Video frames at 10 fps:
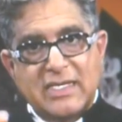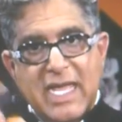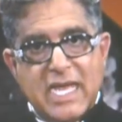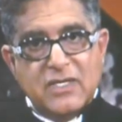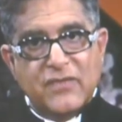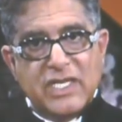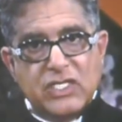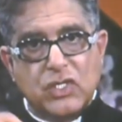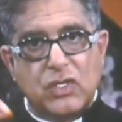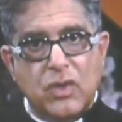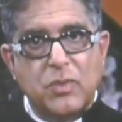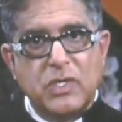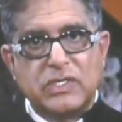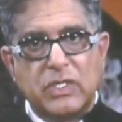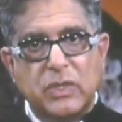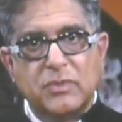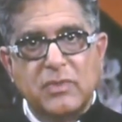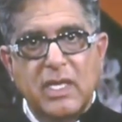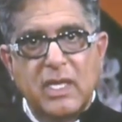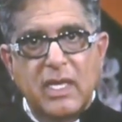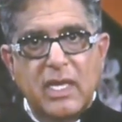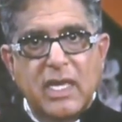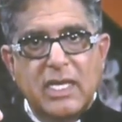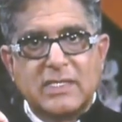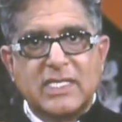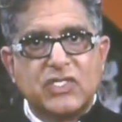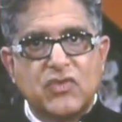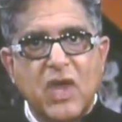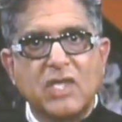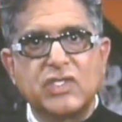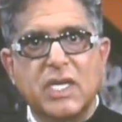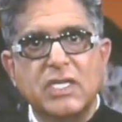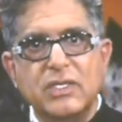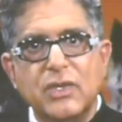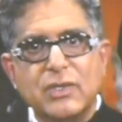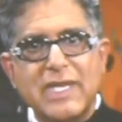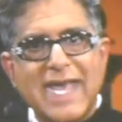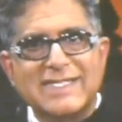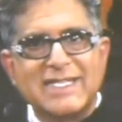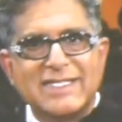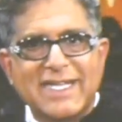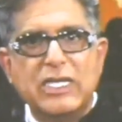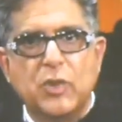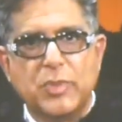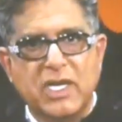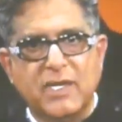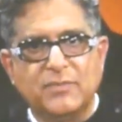the end of each chromosome is a structure known as a telomere.